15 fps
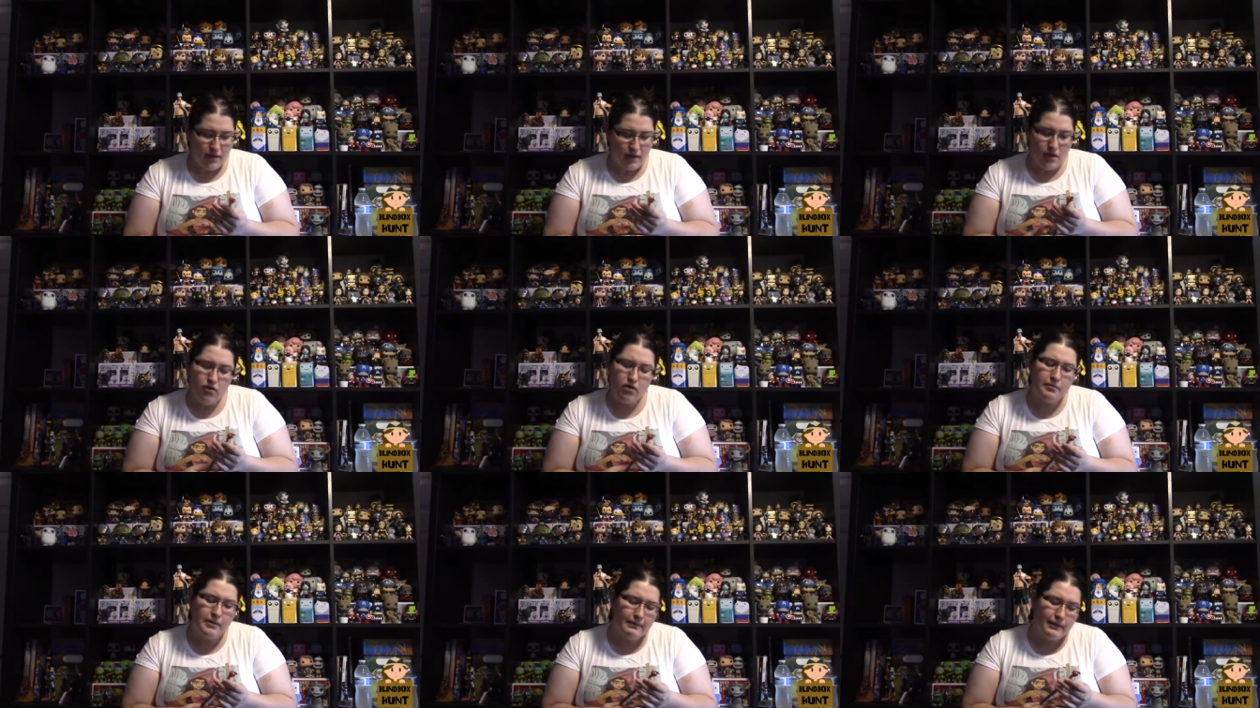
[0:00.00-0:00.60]

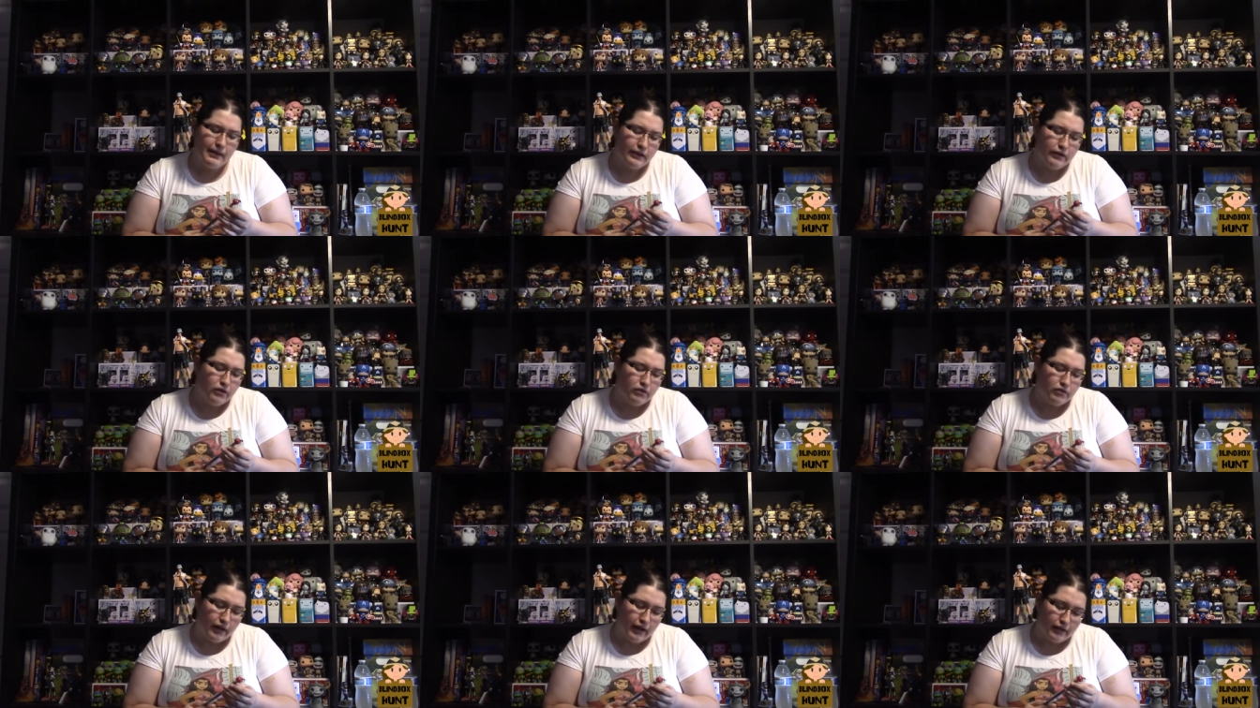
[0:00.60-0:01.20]
Or maybe they
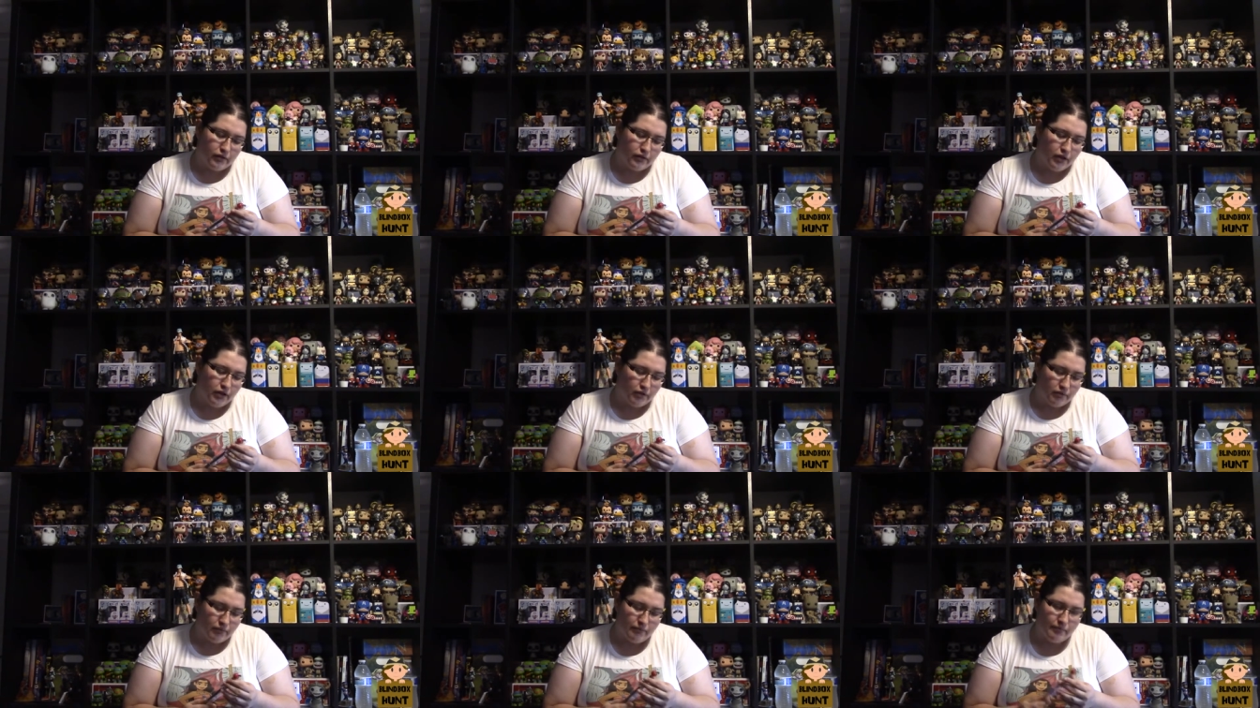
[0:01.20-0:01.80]
do. I don't
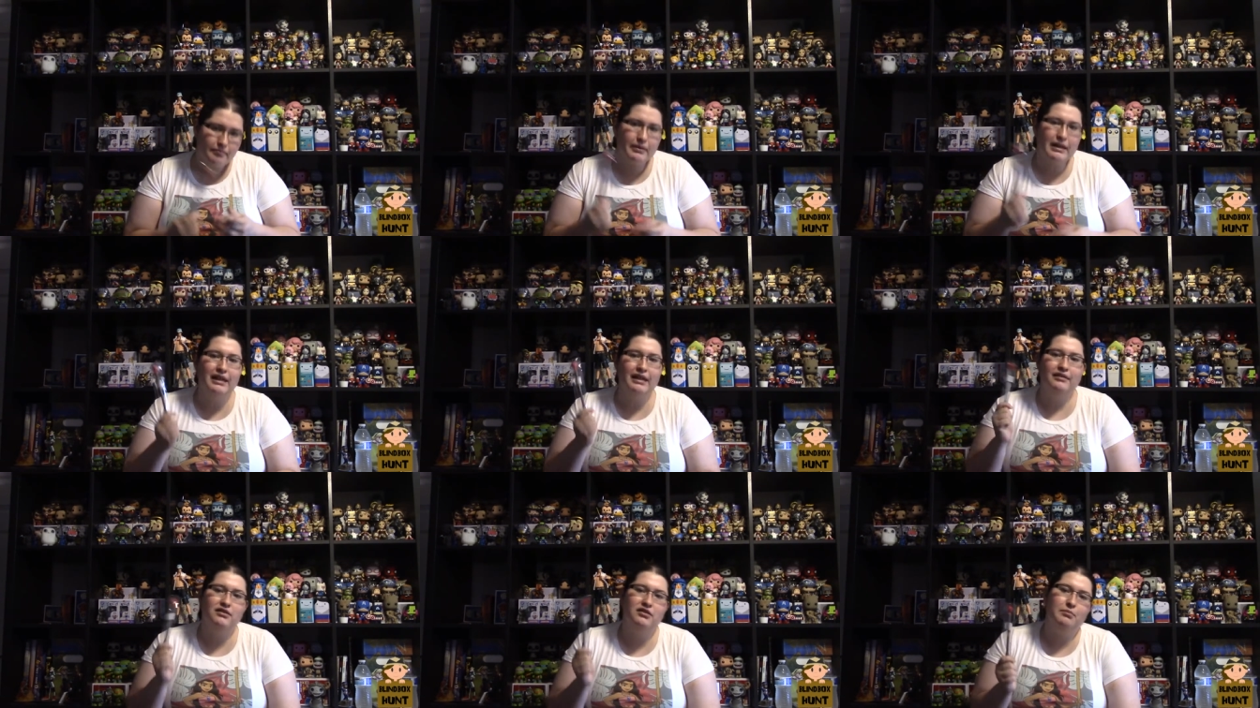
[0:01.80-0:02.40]
know.
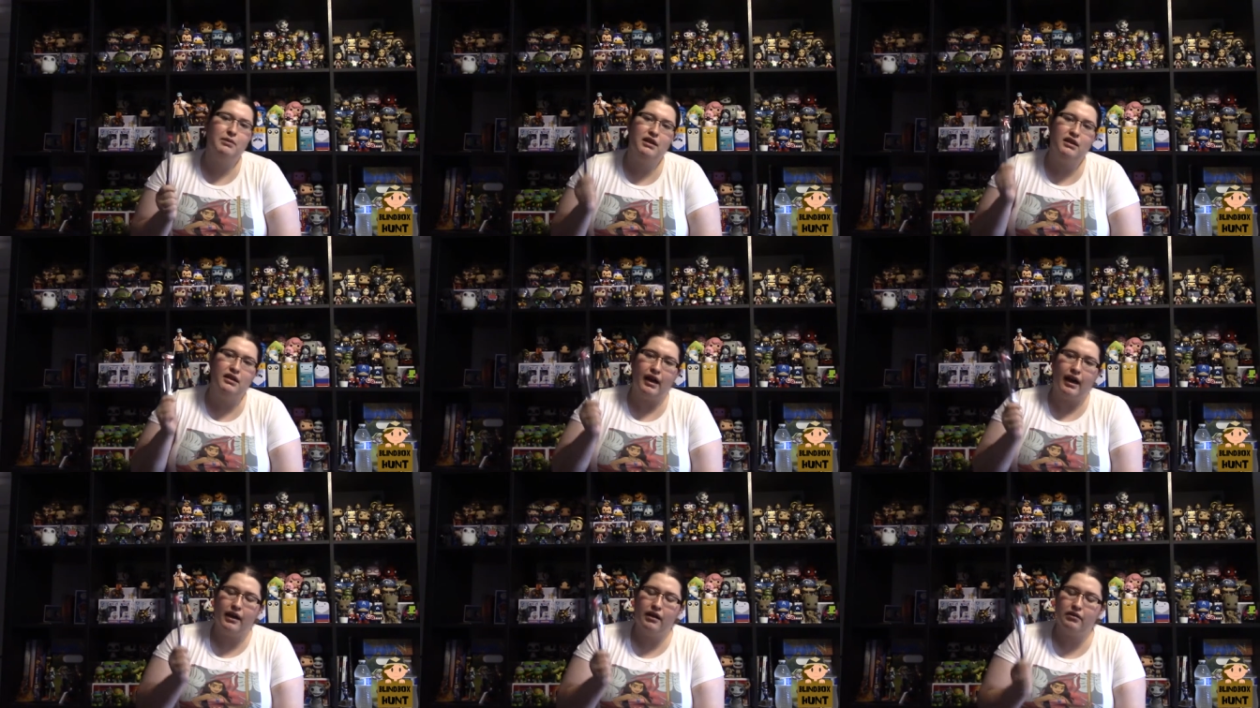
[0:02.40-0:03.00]
But to me,
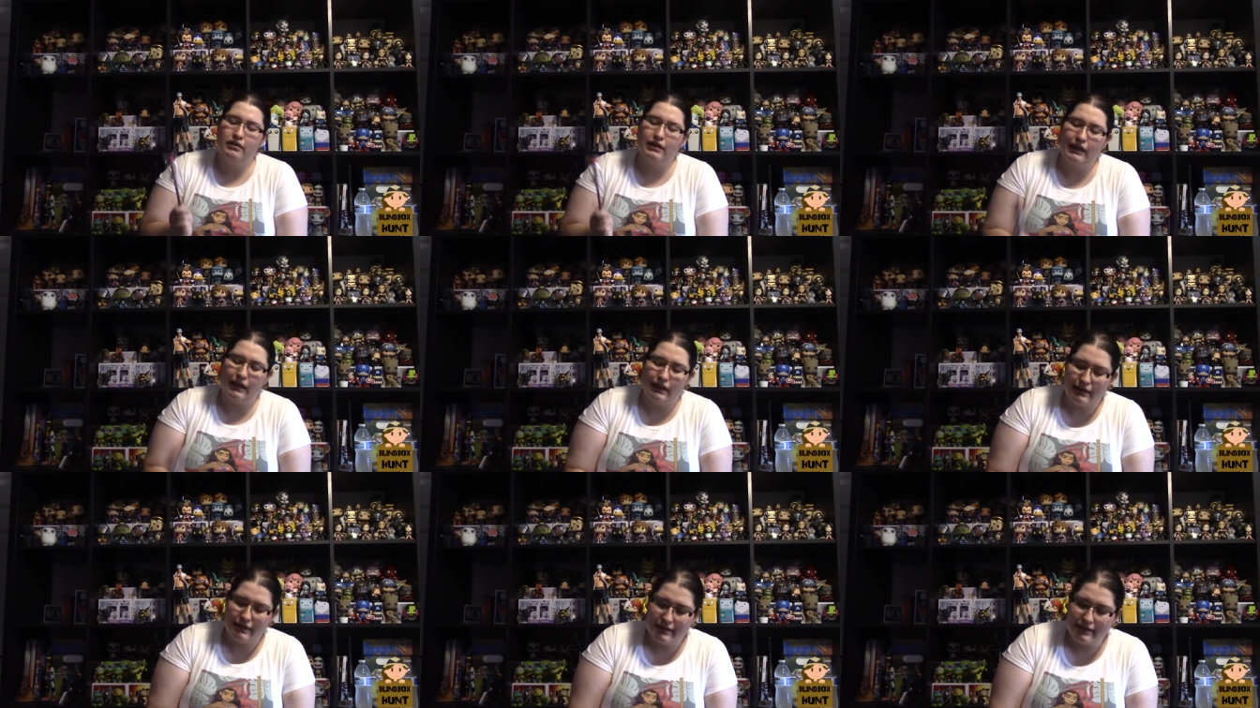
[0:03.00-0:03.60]
I don't really
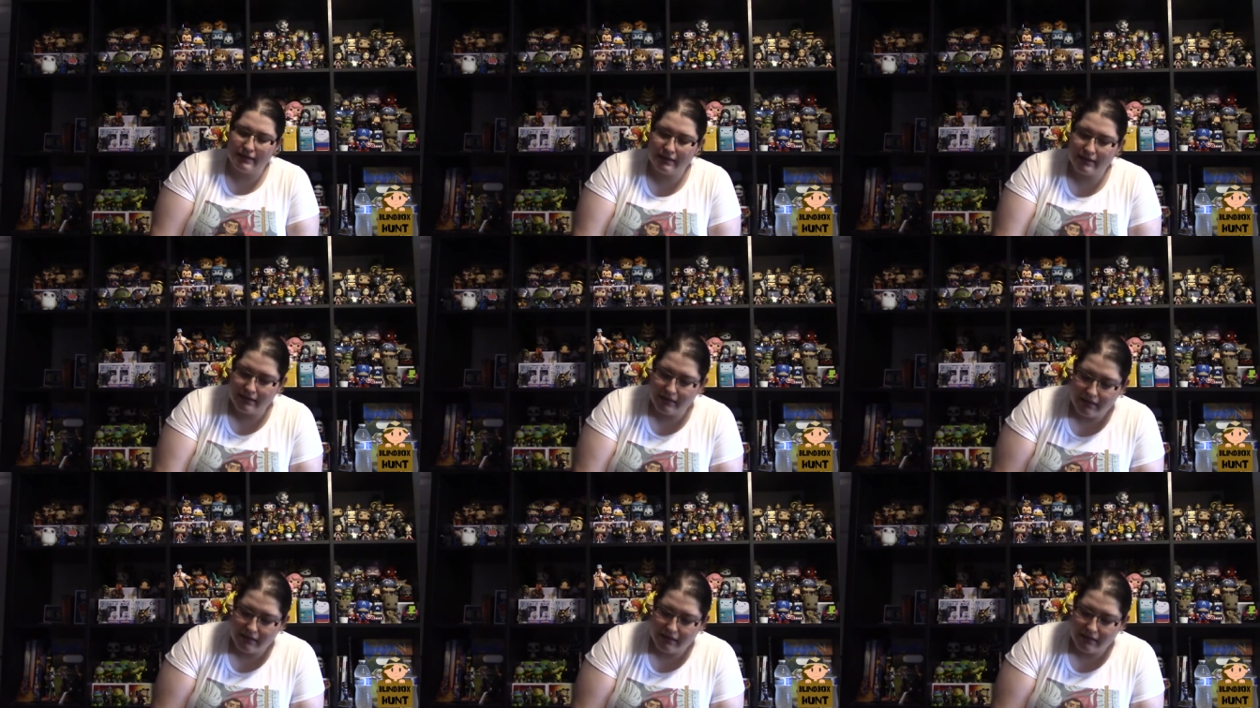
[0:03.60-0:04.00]
like this.